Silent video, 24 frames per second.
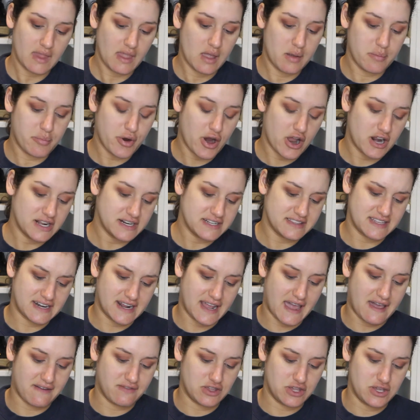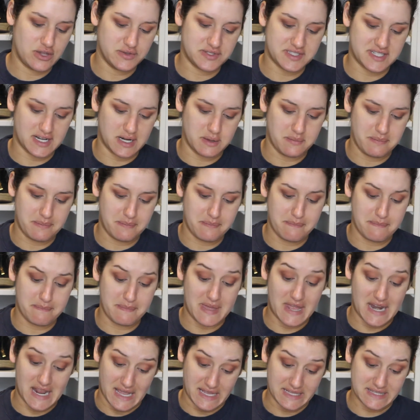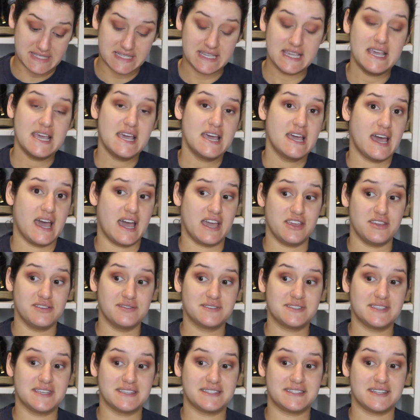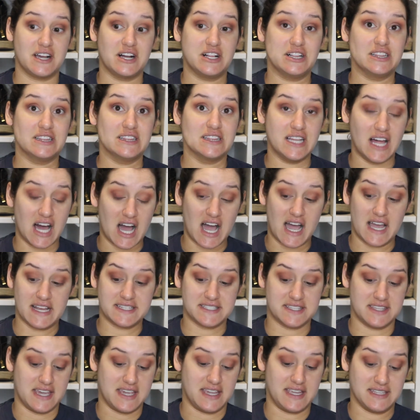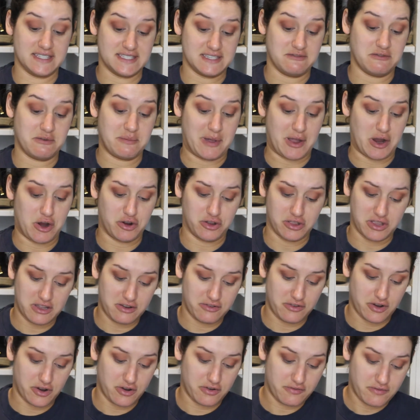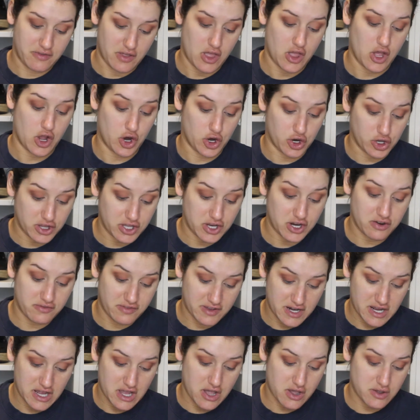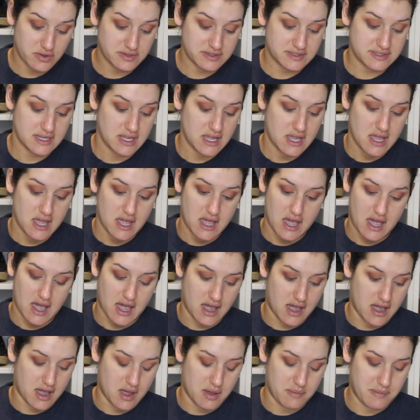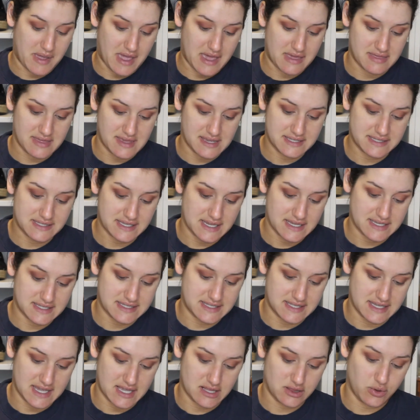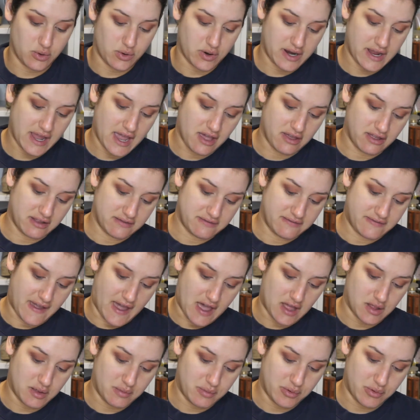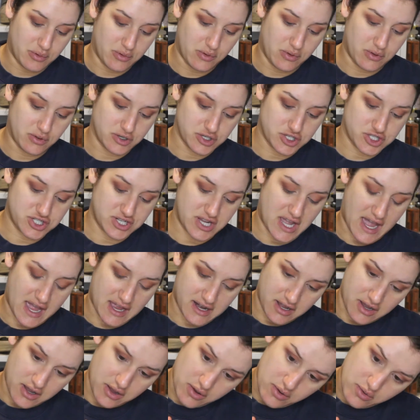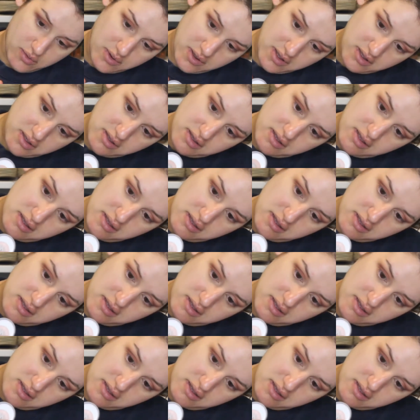a product that I haven't used in a minute. I use this a lot, like in some of my earlier videos, and this is the L'Oreal Infallible Shadow.